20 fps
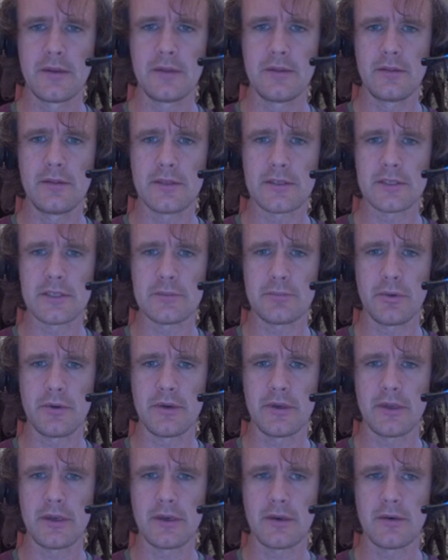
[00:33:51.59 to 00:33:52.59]
This is
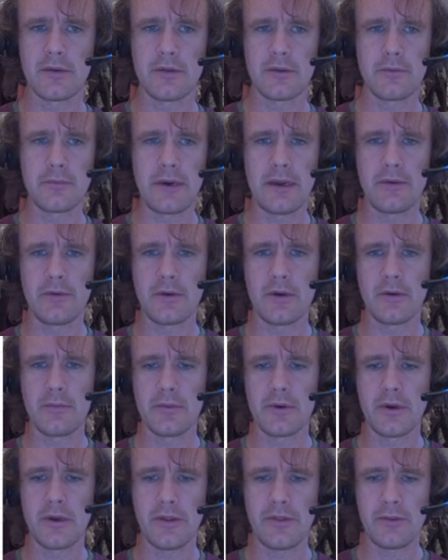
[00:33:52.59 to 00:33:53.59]
pointing out the round number,
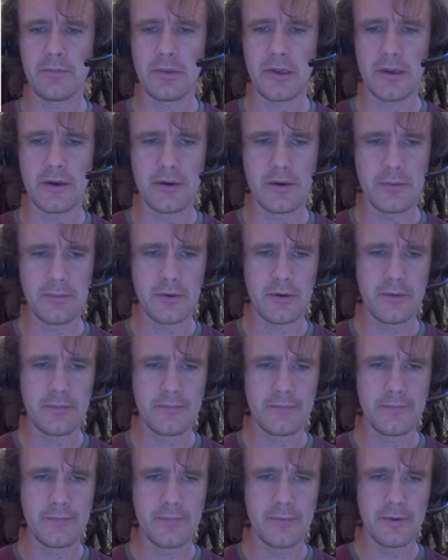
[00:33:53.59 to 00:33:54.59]
not the player number.
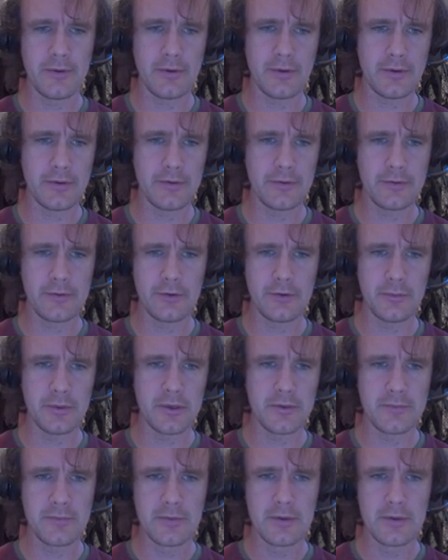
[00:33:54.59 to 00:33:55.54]
Ugh, stupid.